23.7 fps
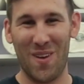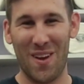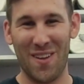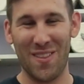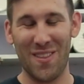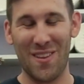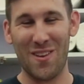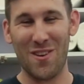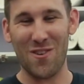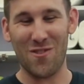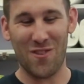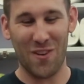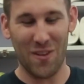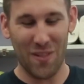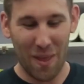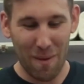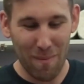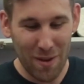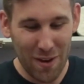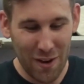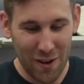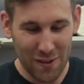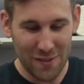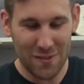me on the new show. Let
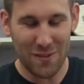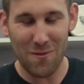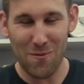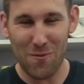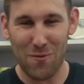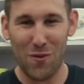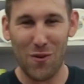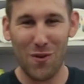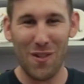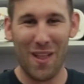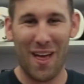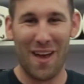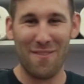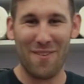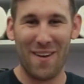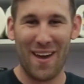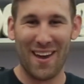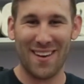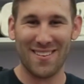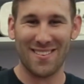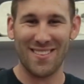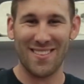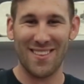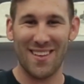me know some food life
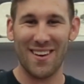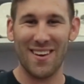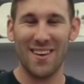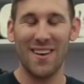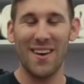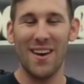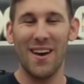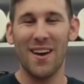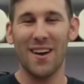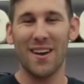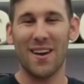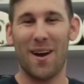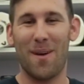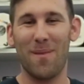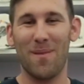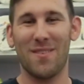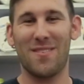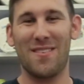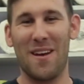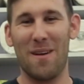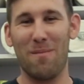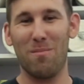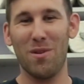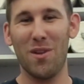hacks in the
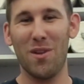comments down